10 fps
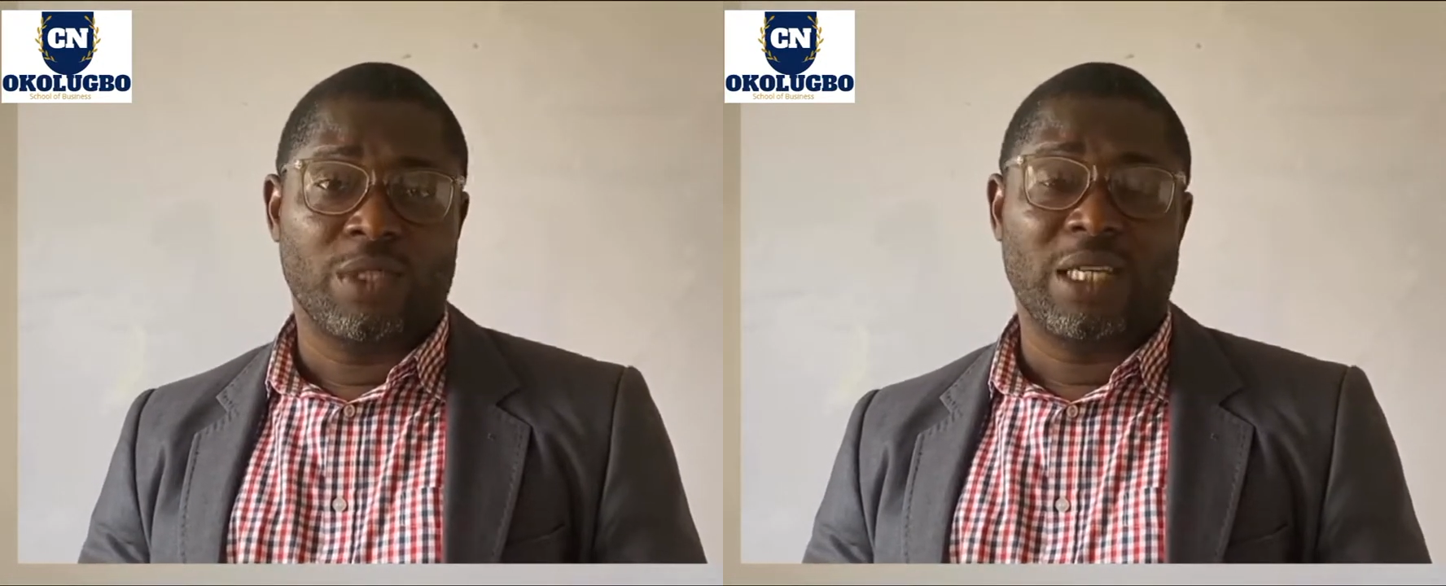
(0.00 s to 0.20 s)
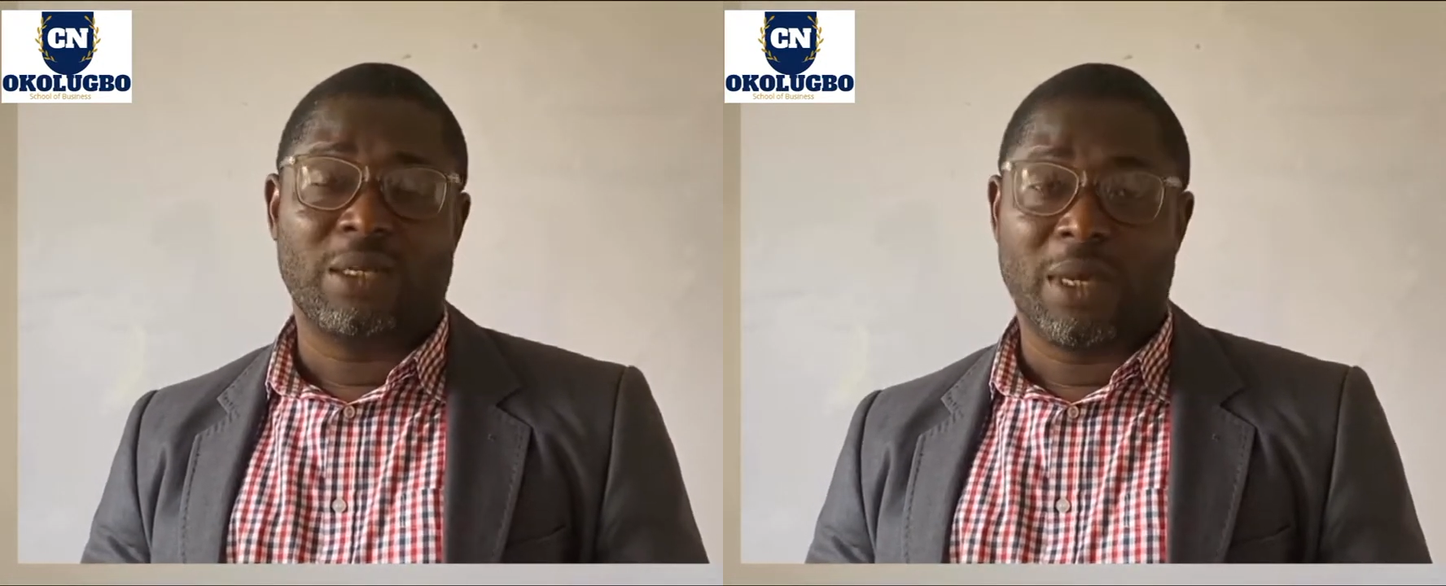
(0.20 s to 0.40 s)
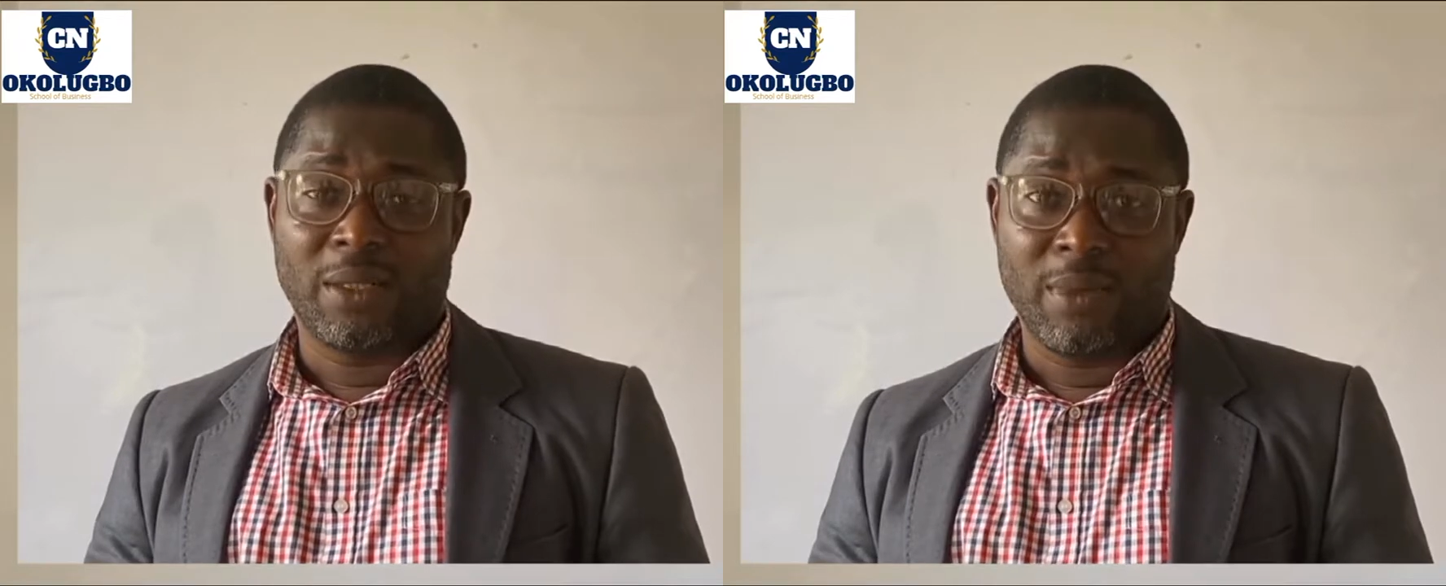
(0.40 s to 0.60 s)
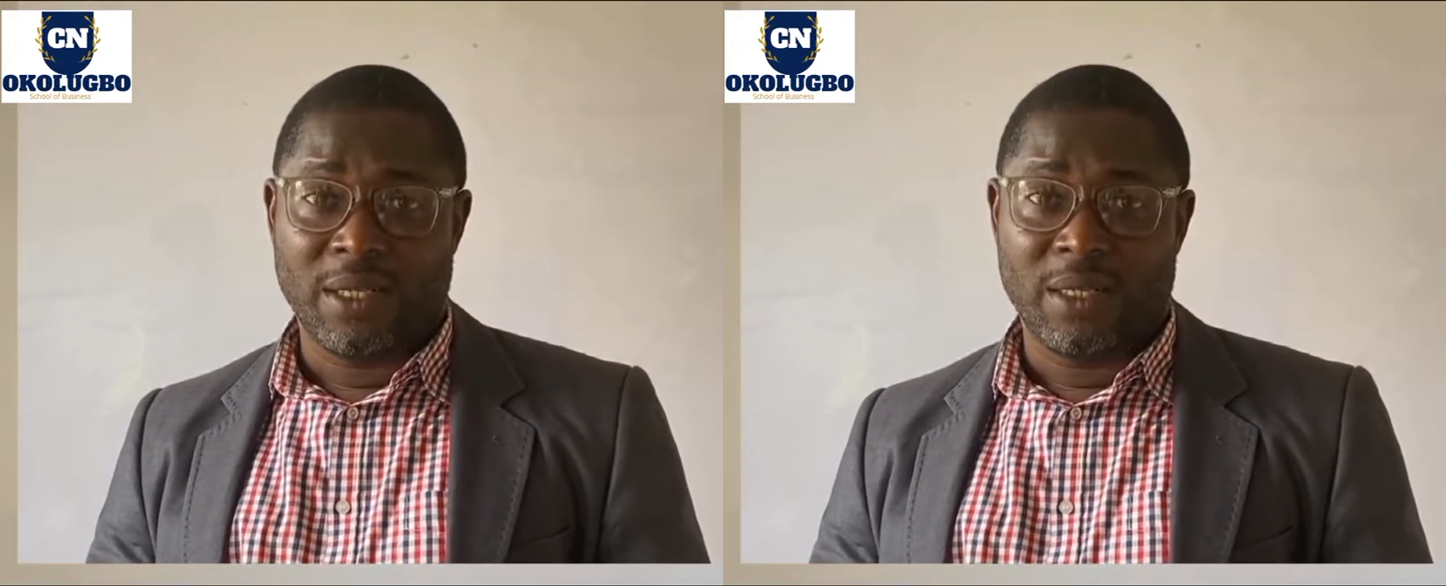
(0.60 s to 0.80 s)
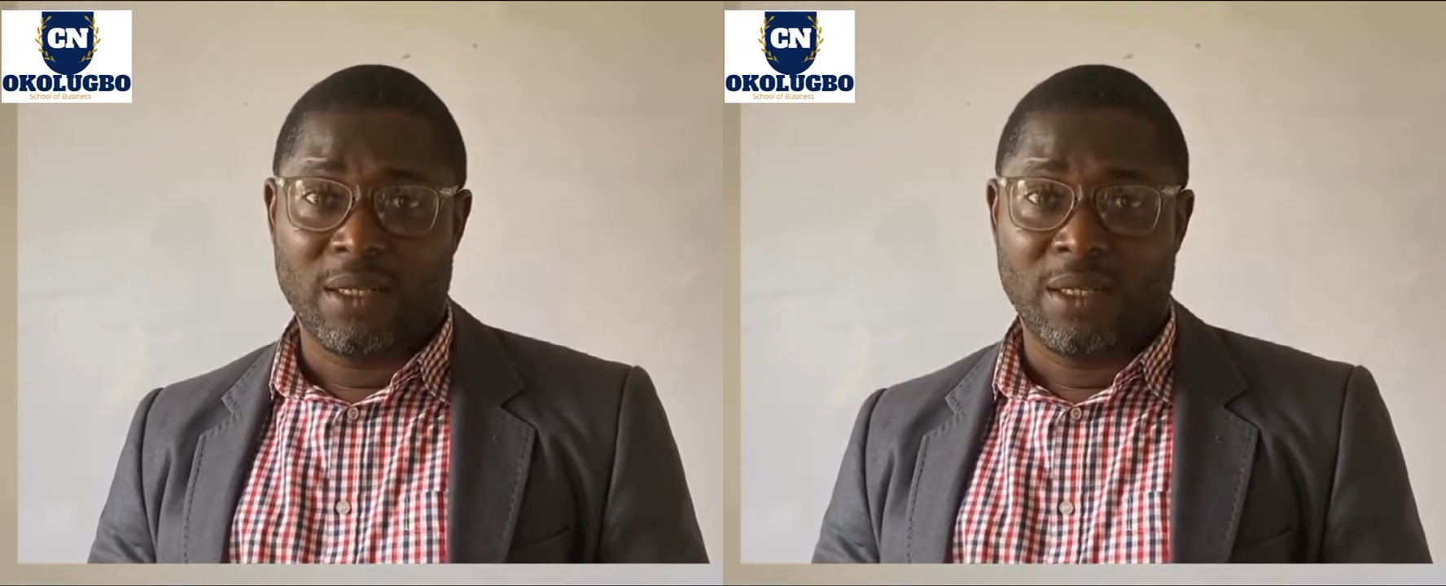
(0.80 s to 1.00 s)
business
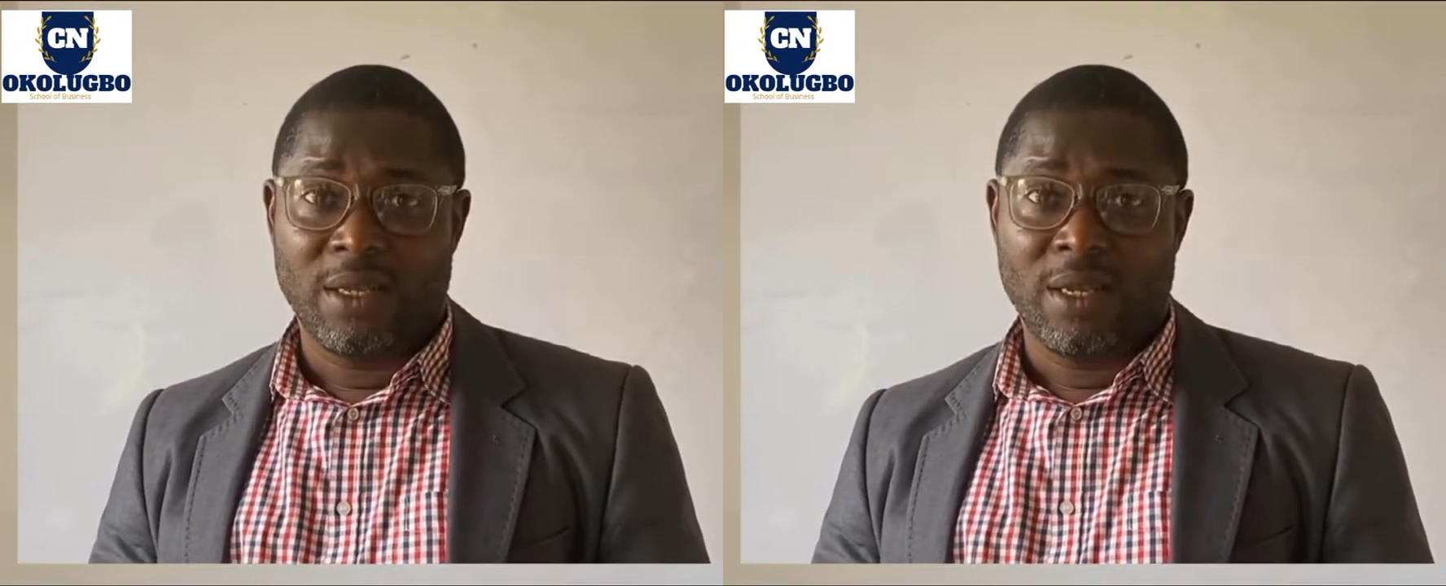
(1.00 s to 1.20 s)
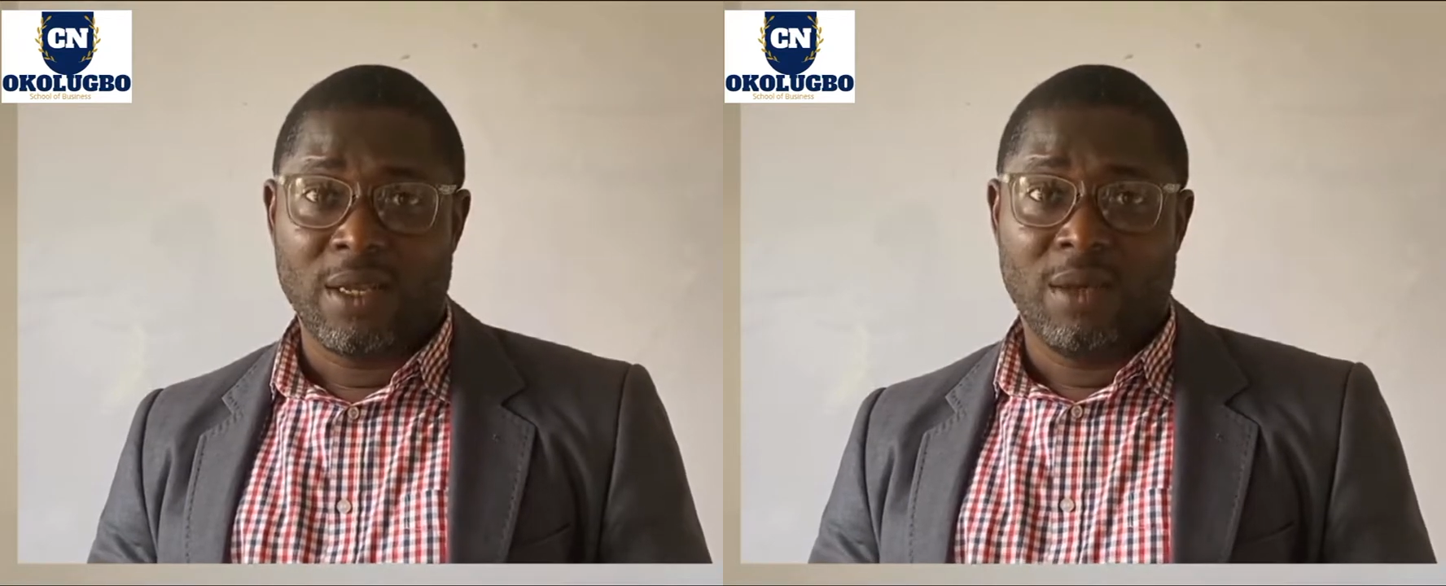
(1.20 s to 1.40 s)
mathematics,